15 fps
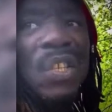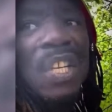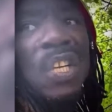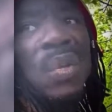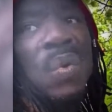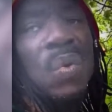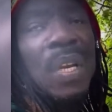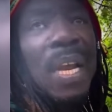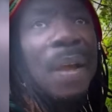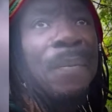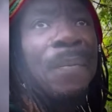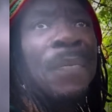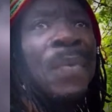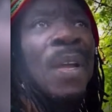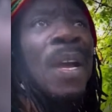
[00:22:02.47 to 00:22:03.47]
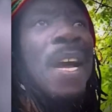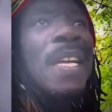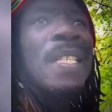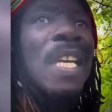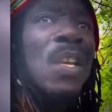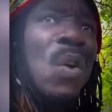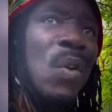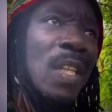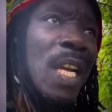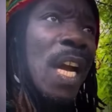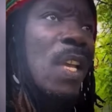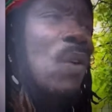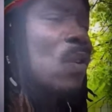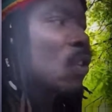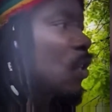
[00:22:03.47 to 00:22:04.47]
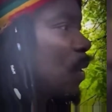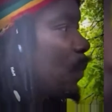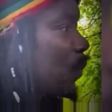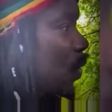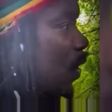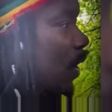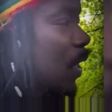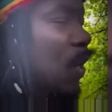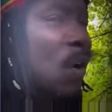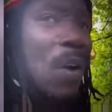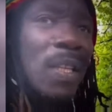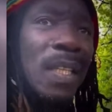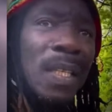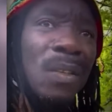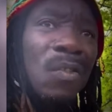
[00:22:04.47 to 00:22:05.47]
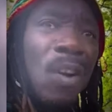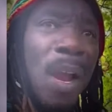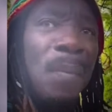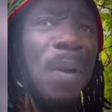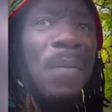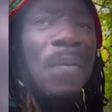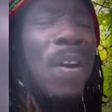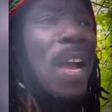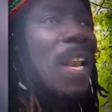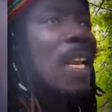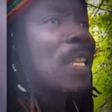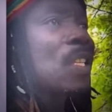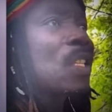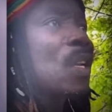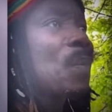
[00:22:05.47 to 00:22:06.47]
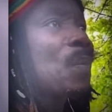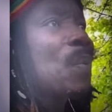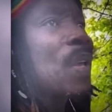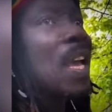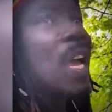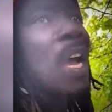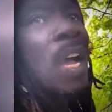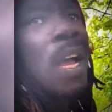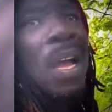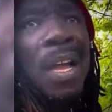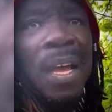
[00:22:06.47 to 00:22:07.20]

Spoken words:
to the youth, them, and say, youth and youth, to put on the guns, crime and violence stop here.